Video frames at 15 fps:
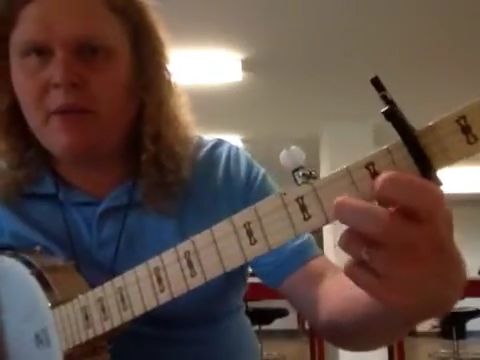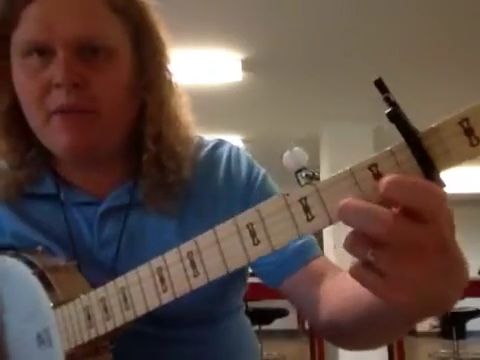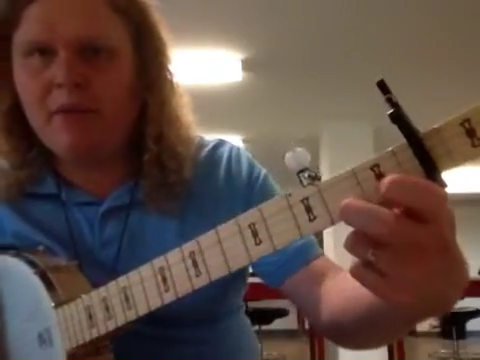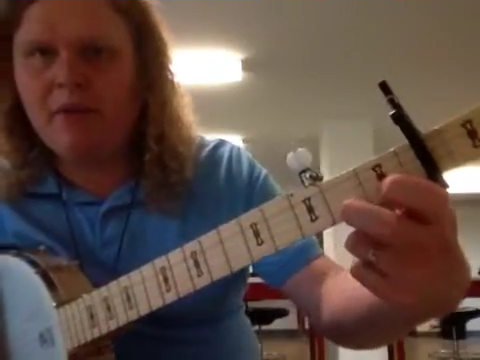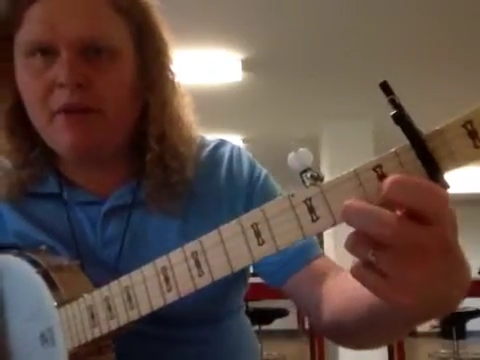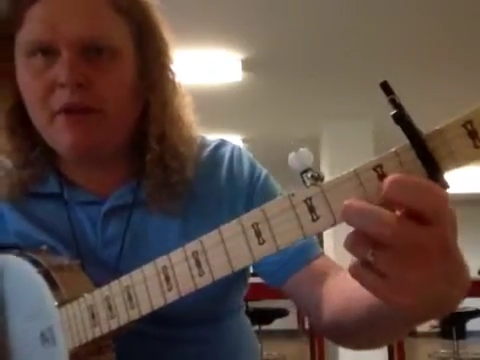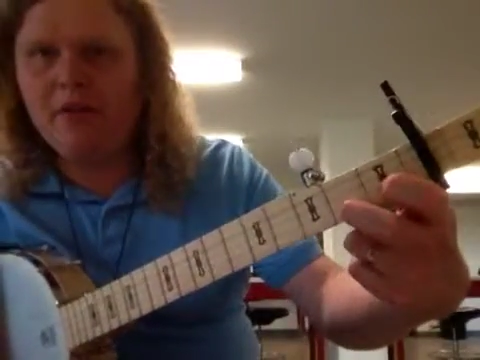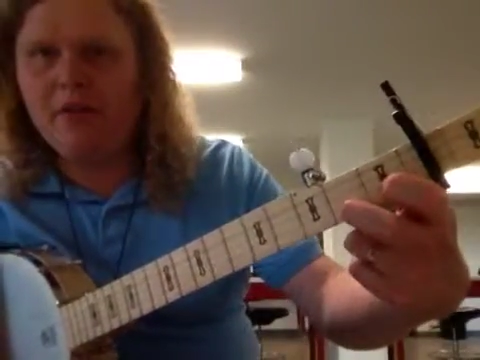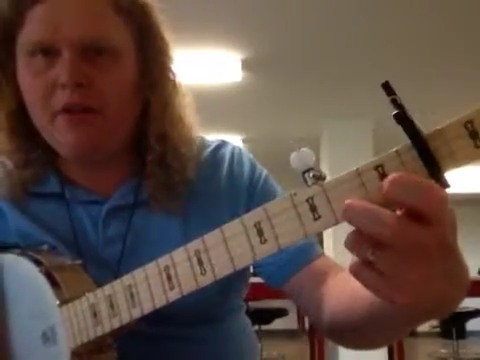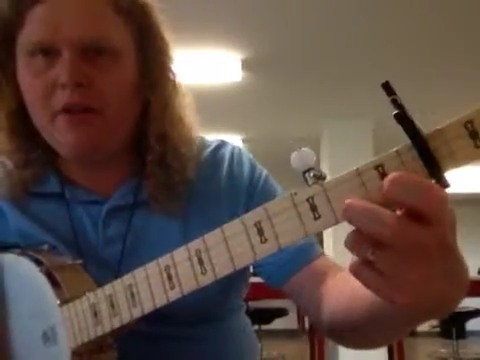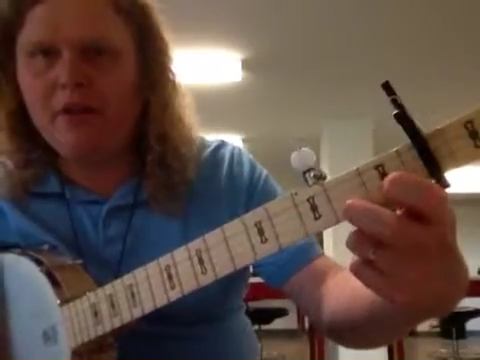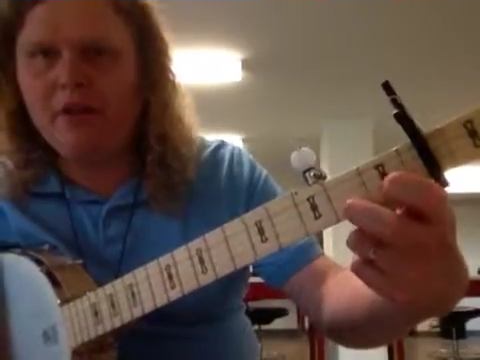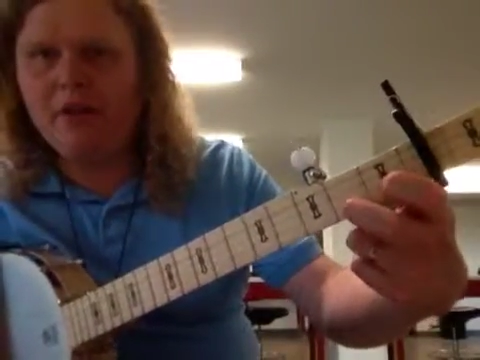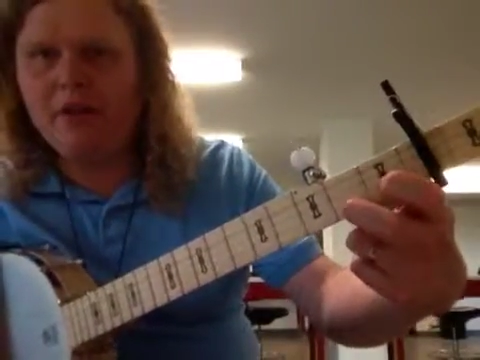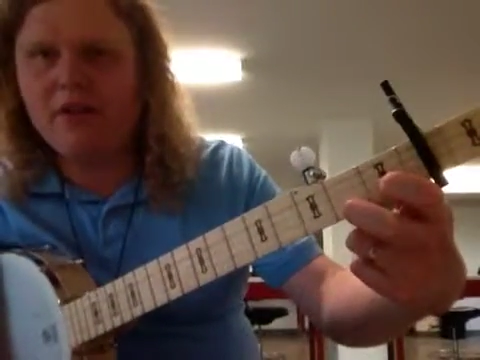Pointer finger
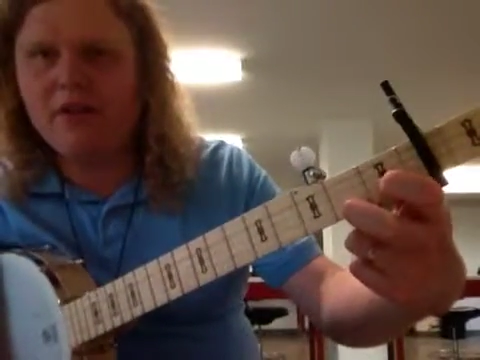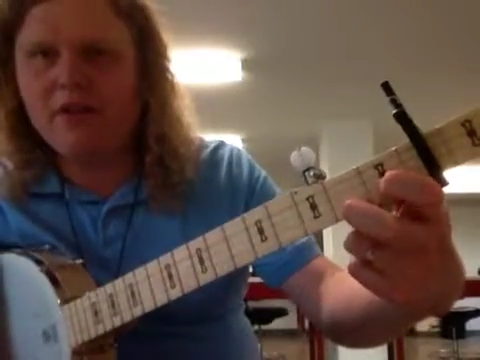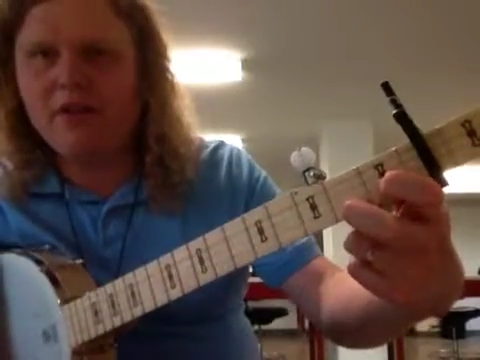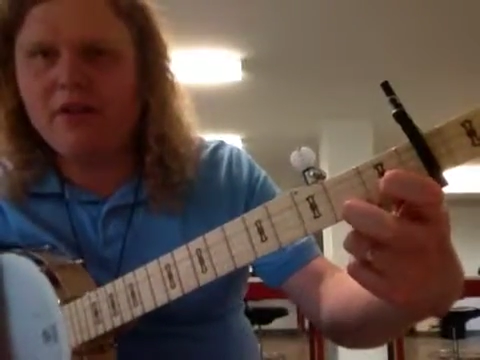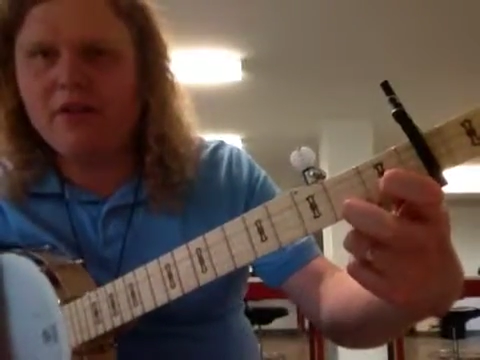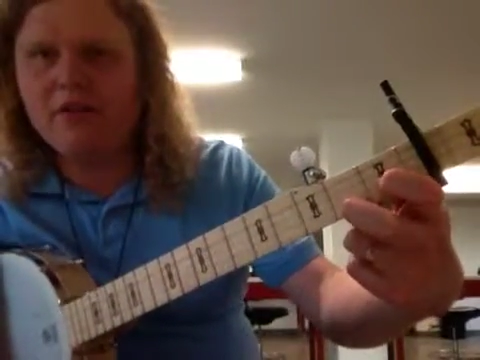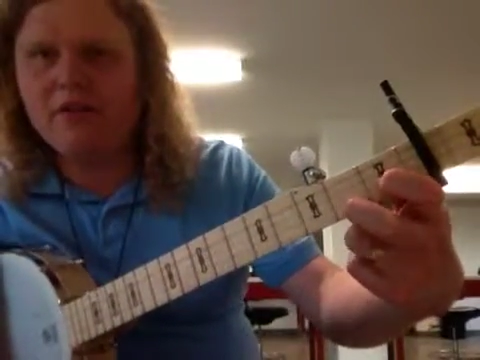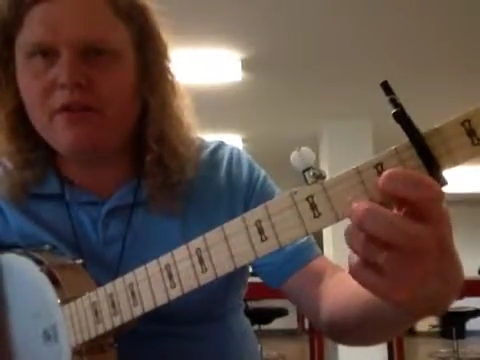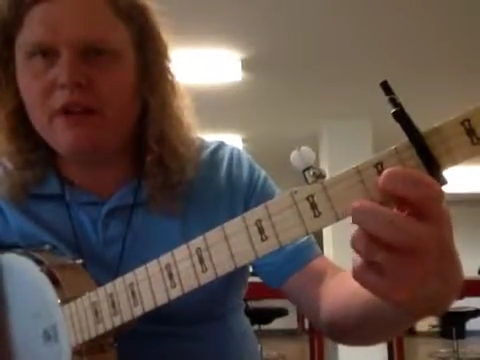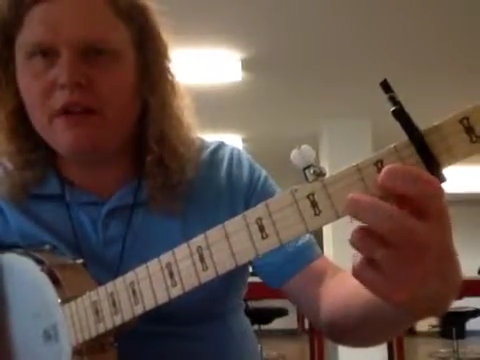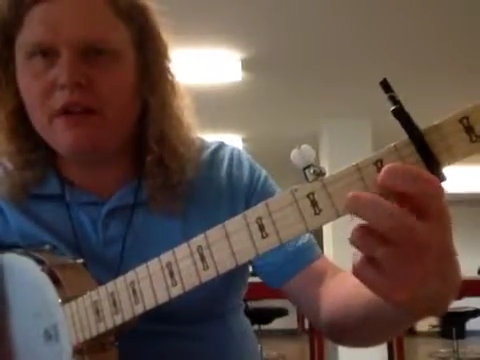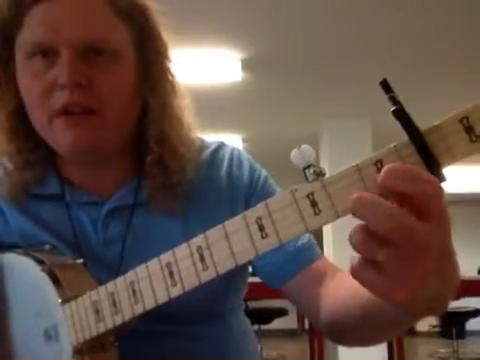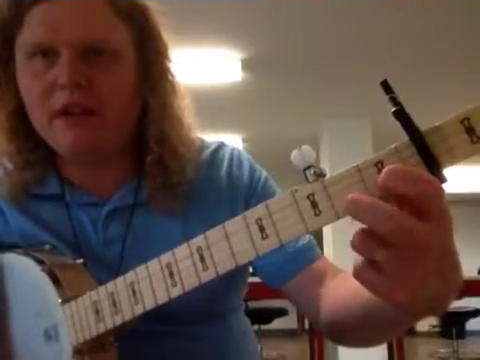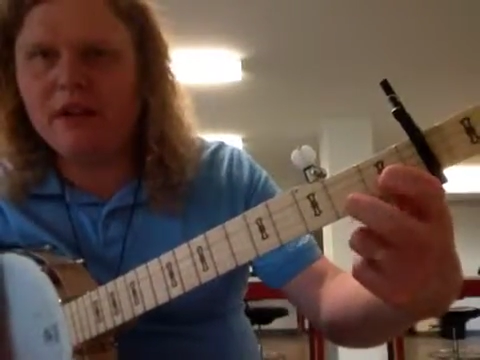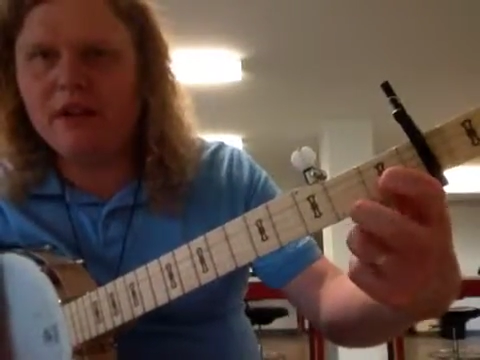on the first
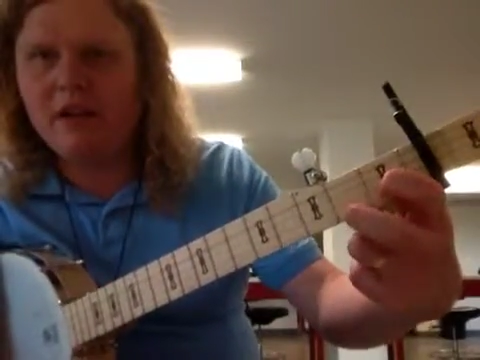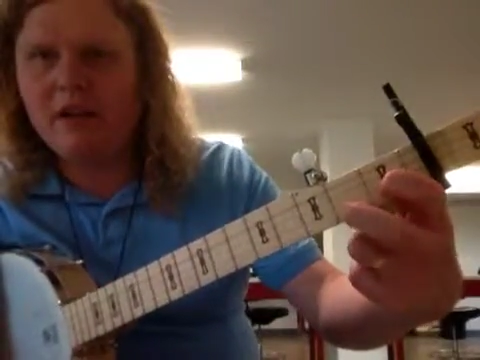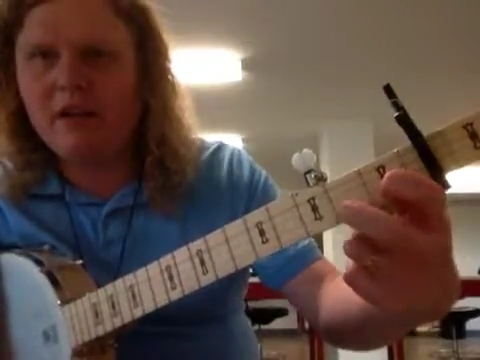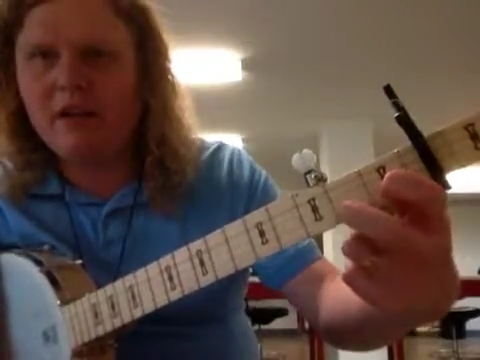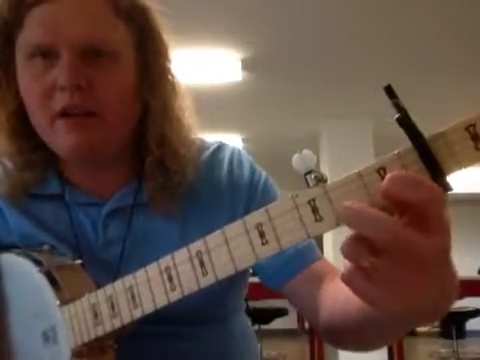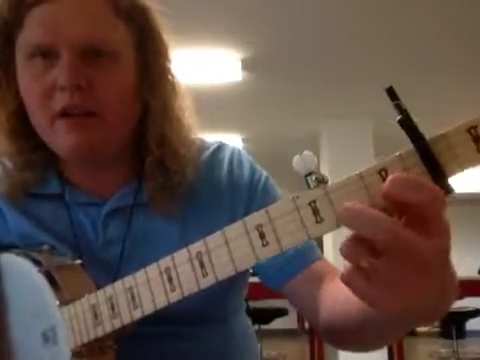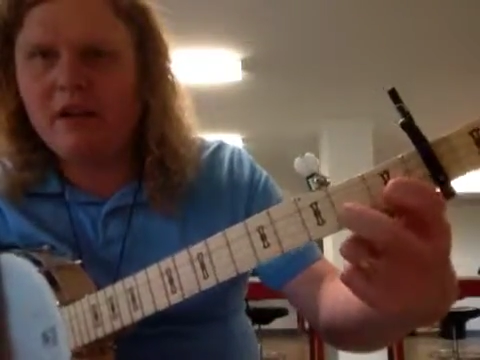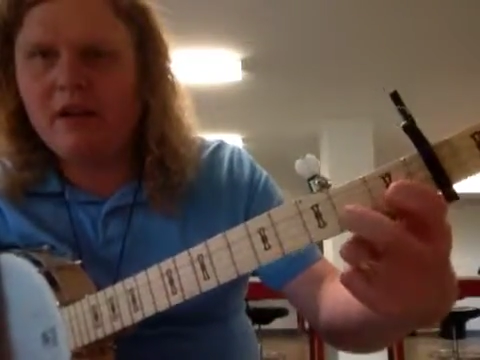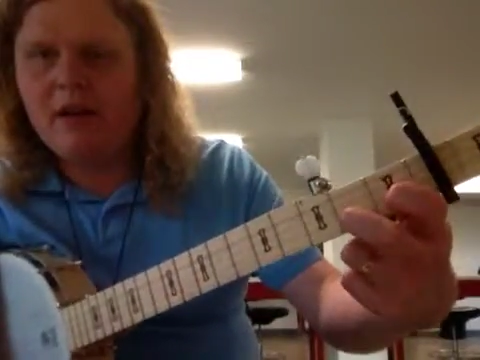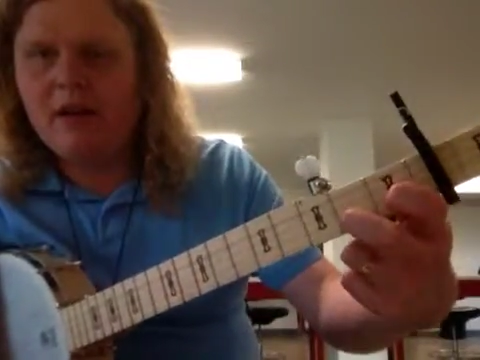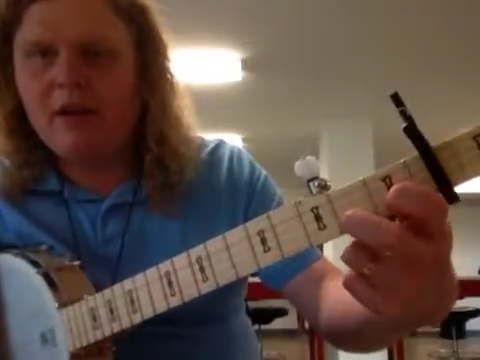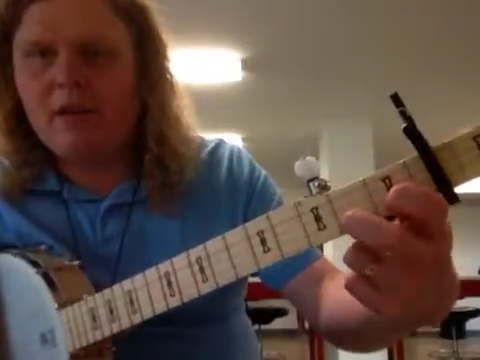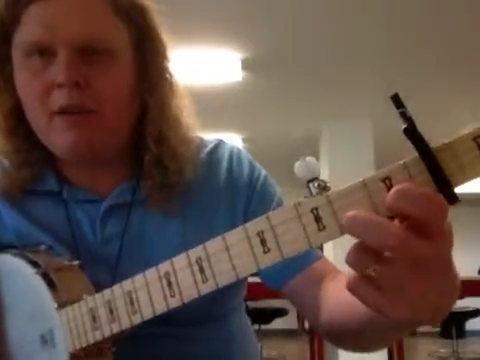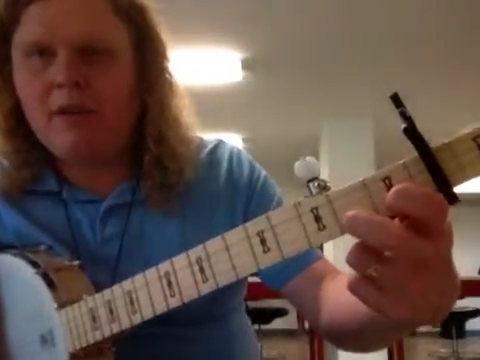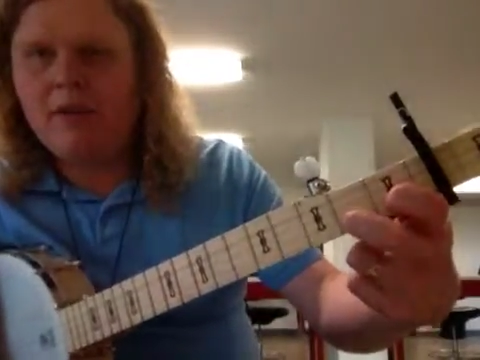fret,
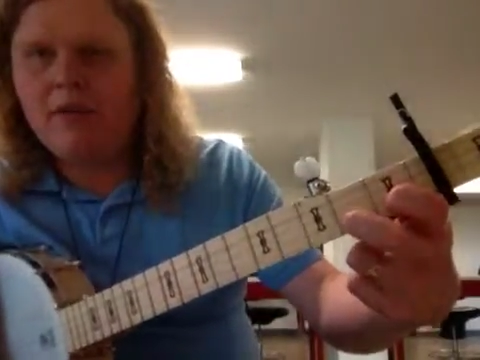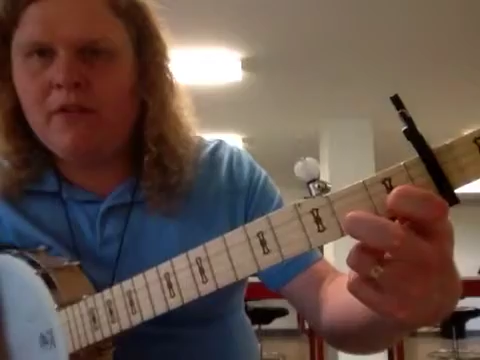middle